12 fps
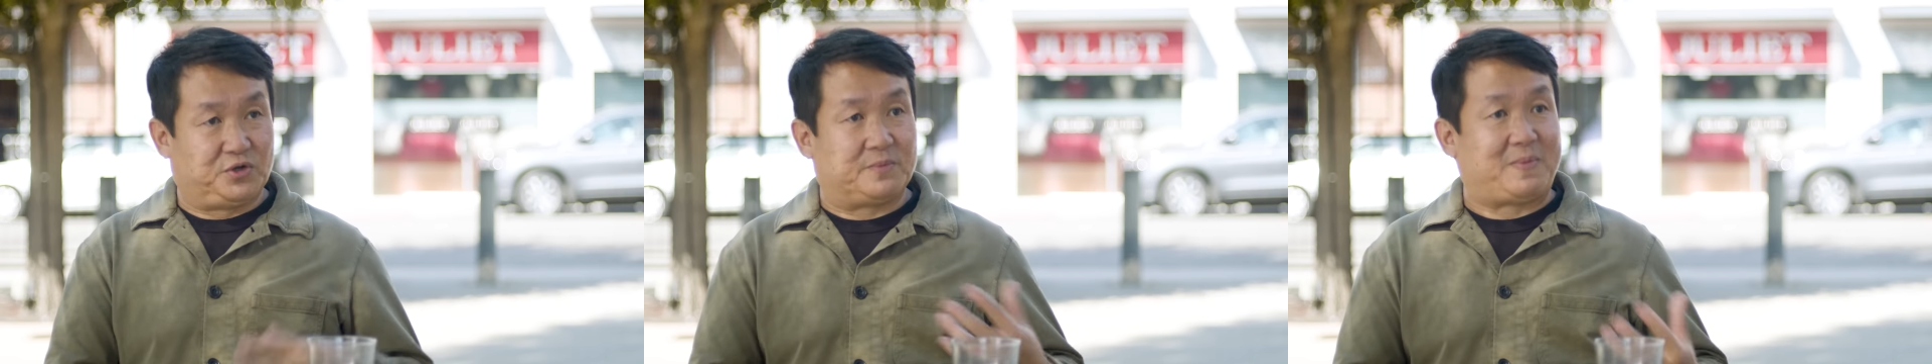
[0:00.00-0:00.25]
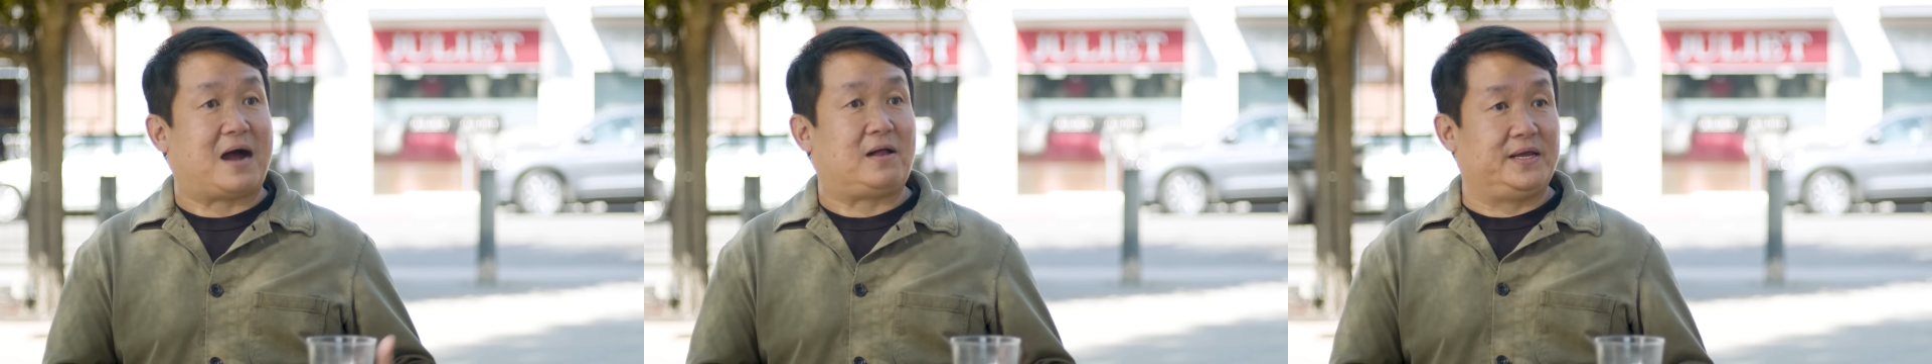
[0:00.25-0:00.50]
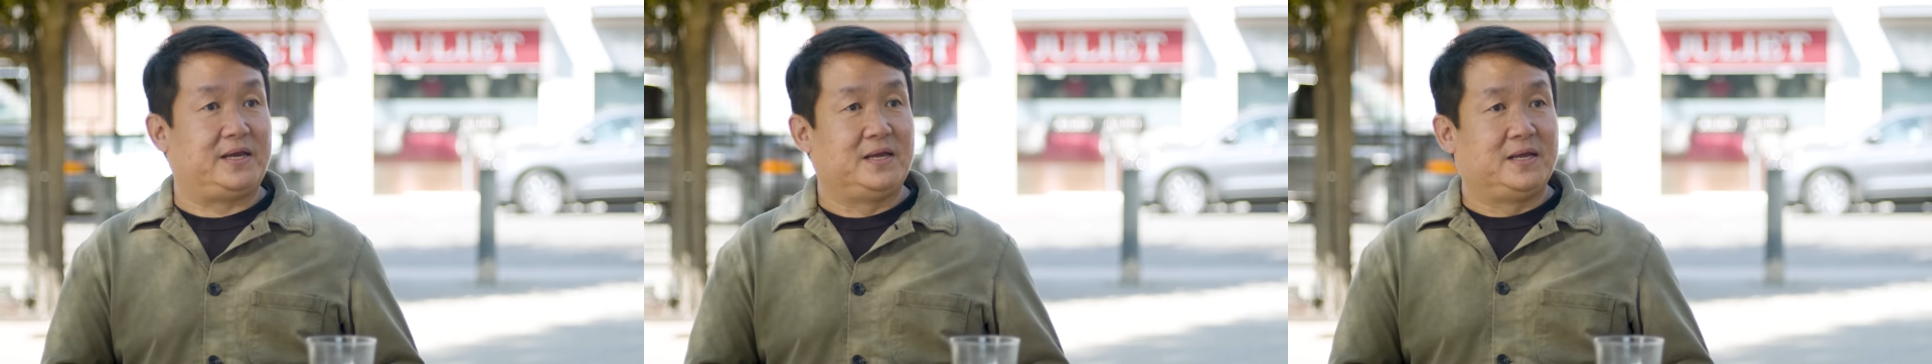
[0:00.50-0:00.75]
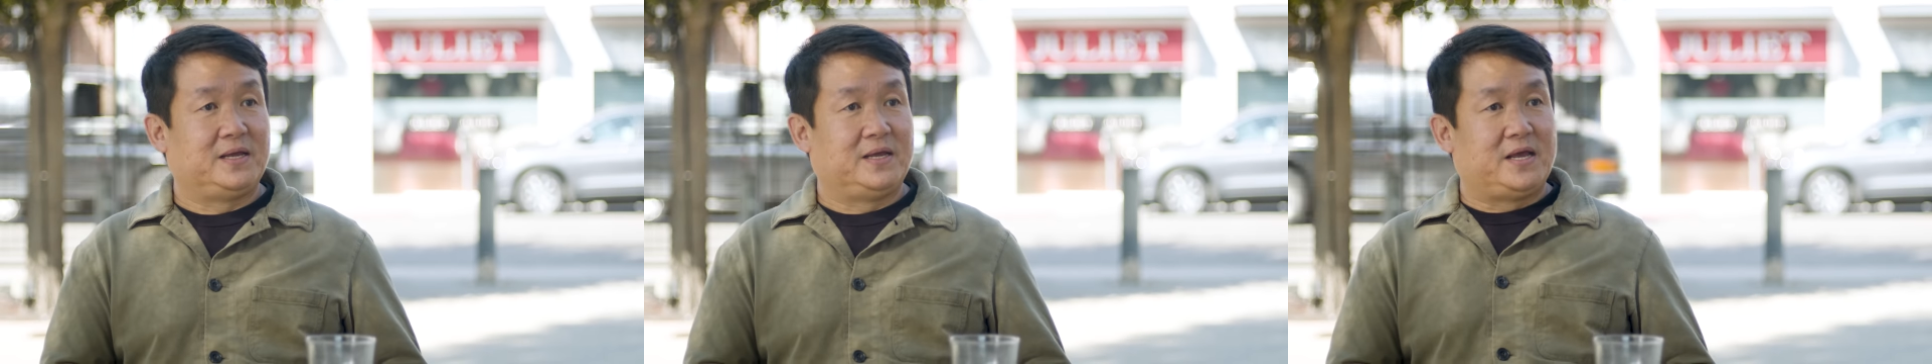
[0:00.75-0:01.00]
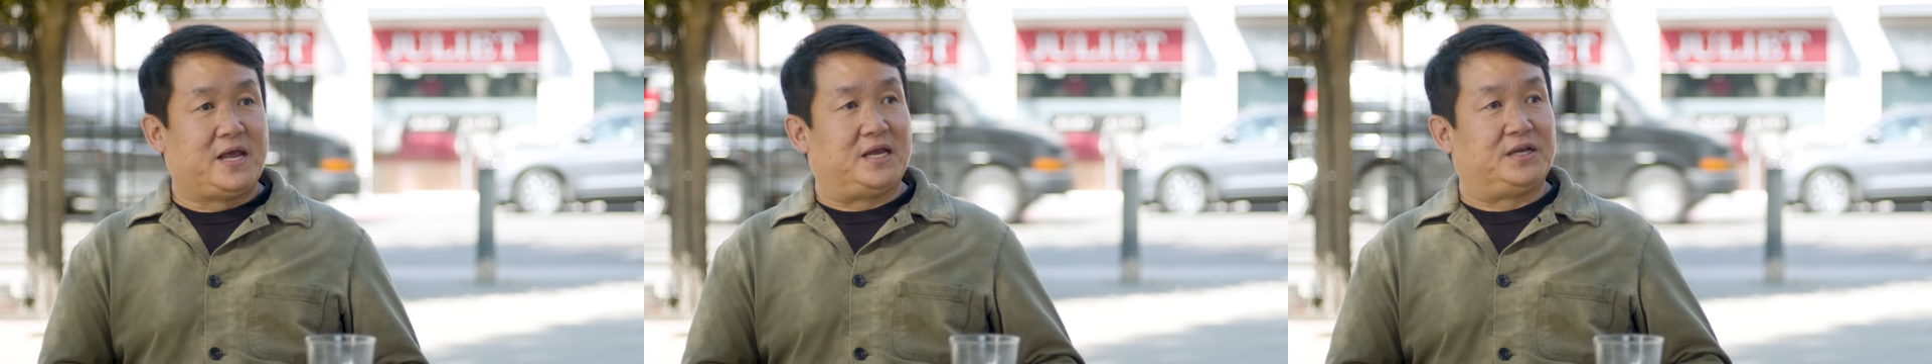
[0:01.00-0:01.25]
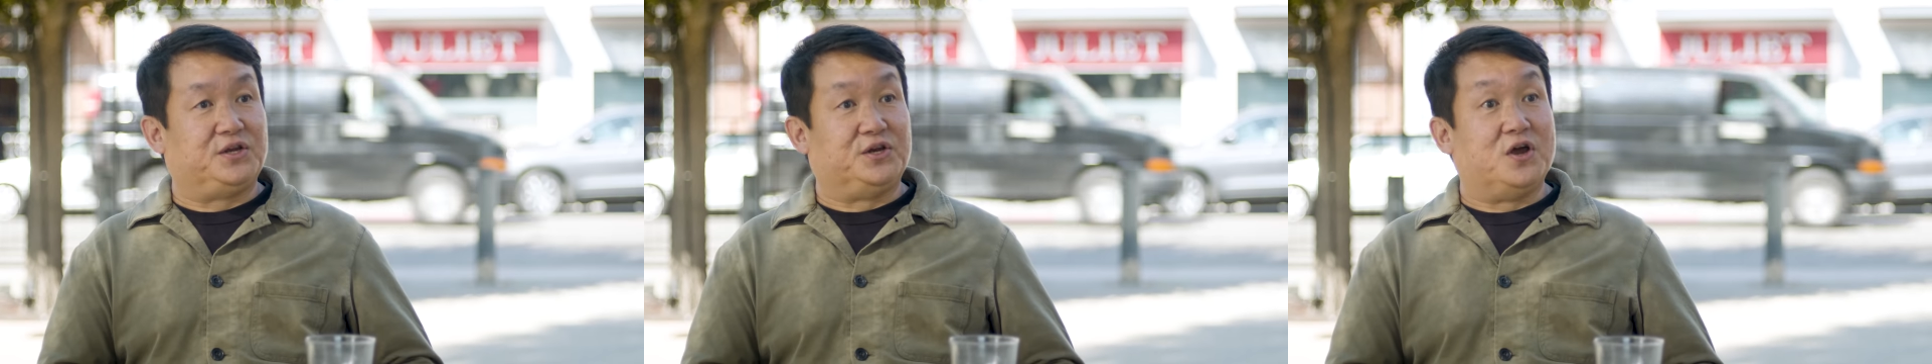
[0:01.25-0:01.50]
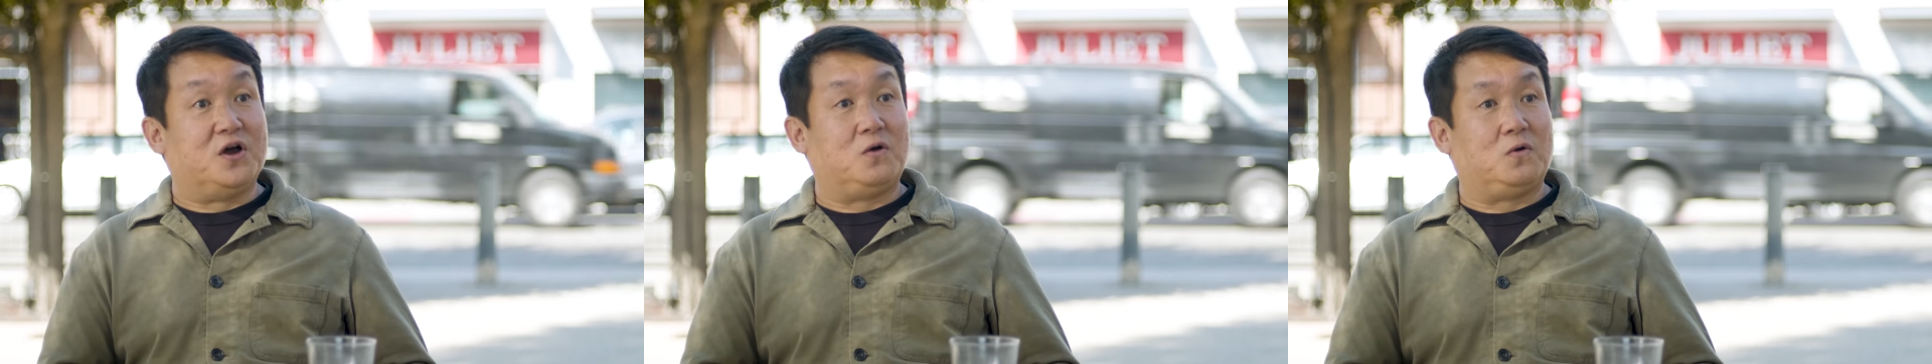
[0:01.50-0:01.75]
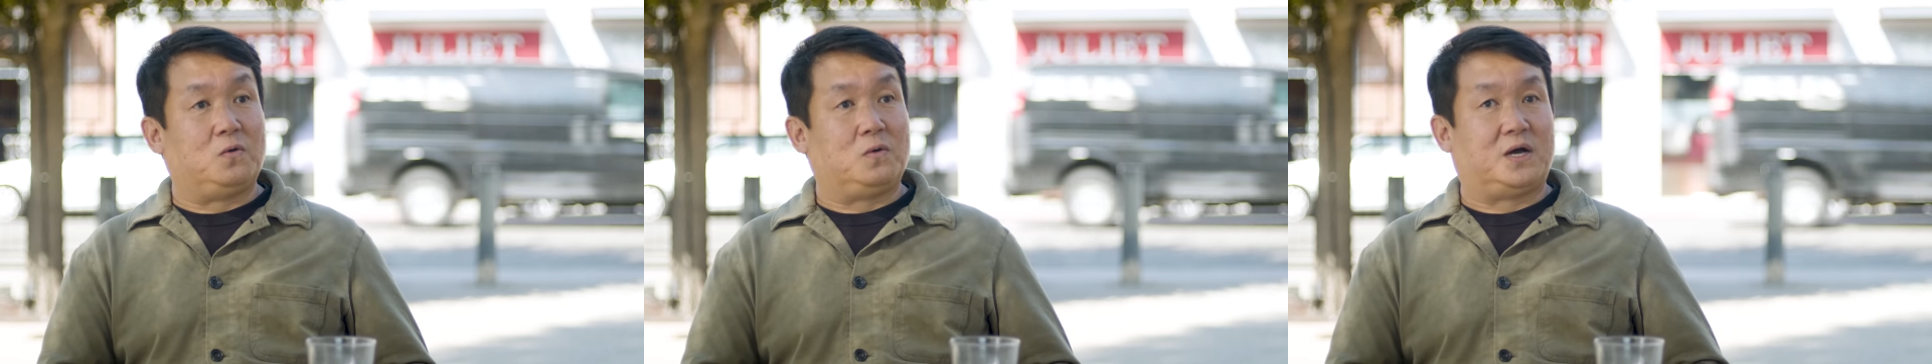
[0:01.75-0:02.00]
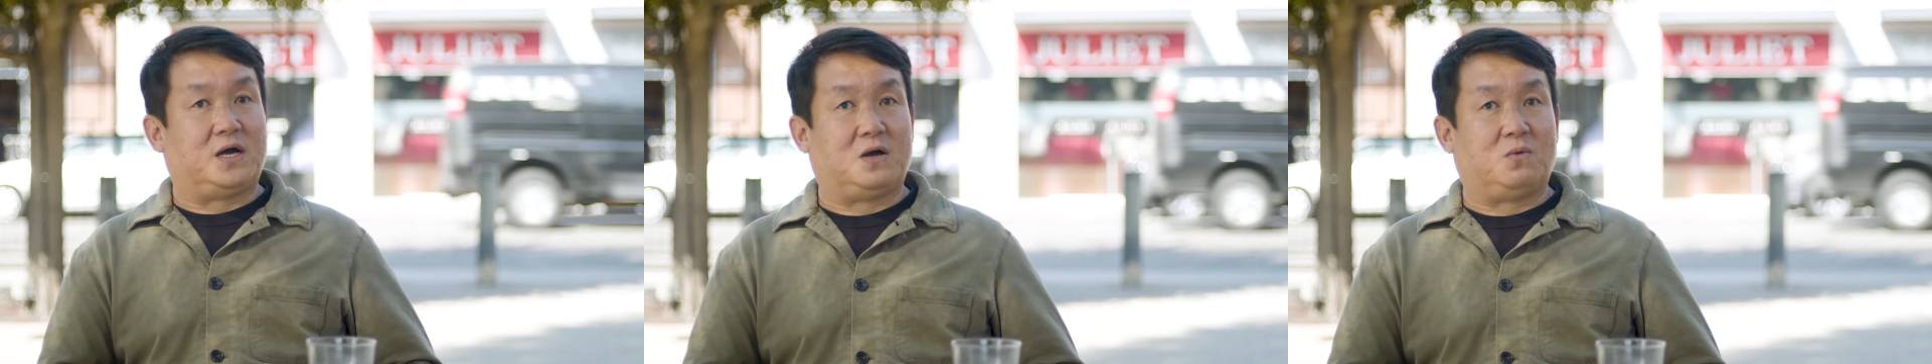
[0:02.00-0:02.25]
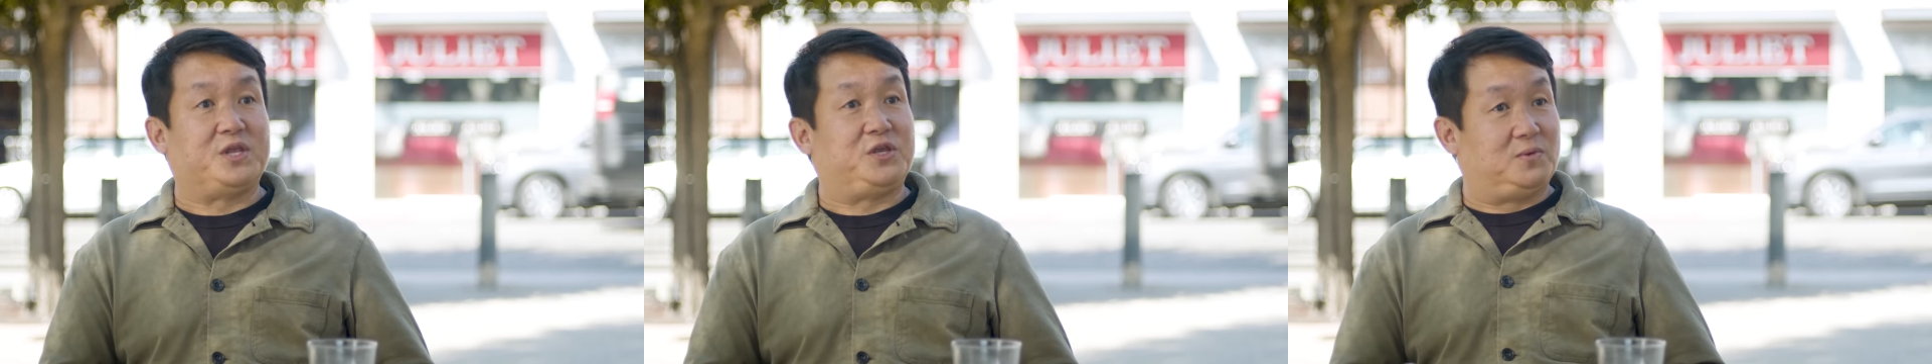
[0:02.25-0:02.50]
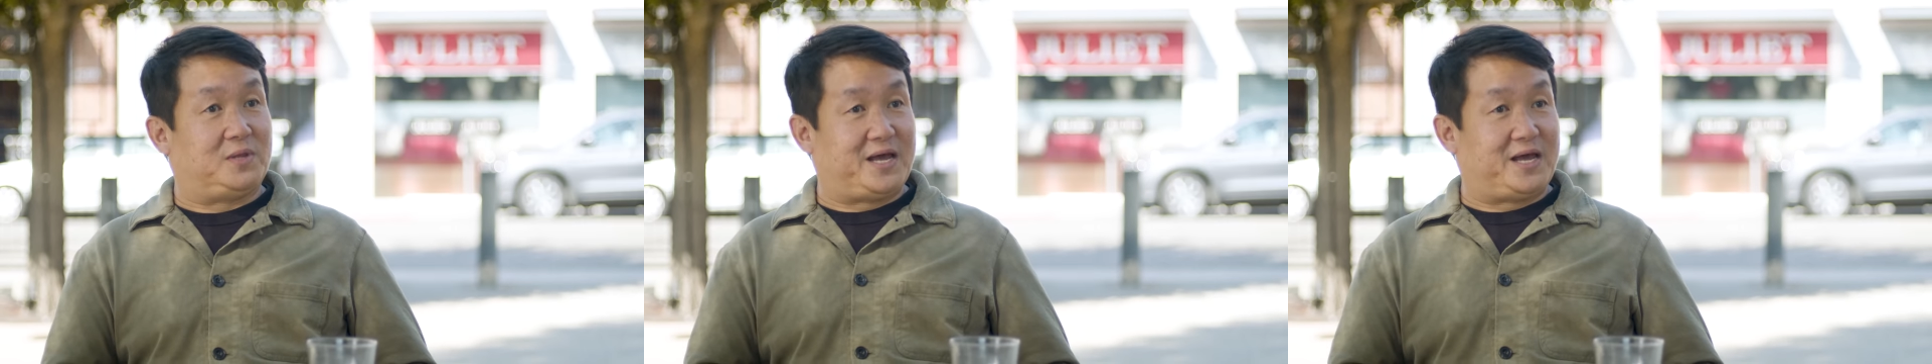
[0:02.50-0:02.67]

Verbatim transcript: build your palate and to know what you